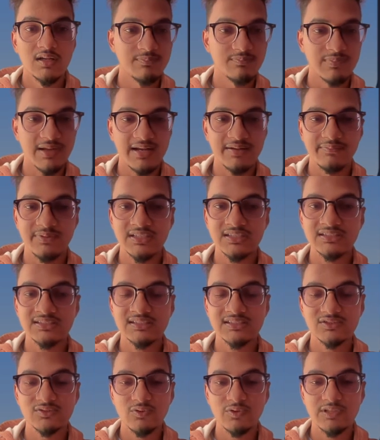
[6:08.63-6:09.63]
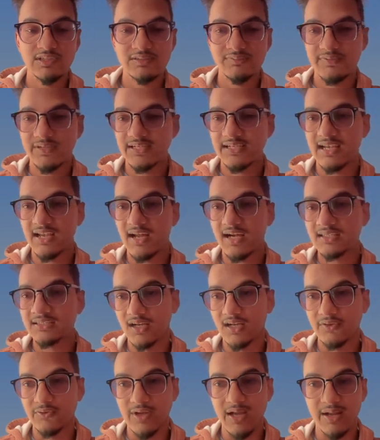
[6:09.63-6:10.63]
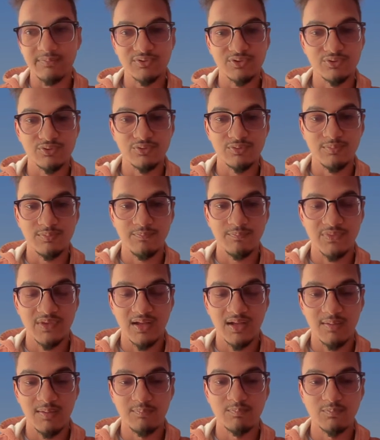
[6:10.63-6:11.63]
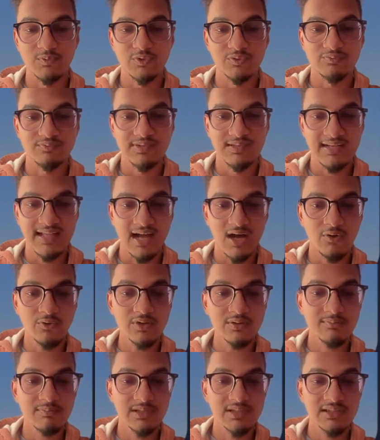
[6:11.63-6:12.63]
And because this node is very large, you have to move down. But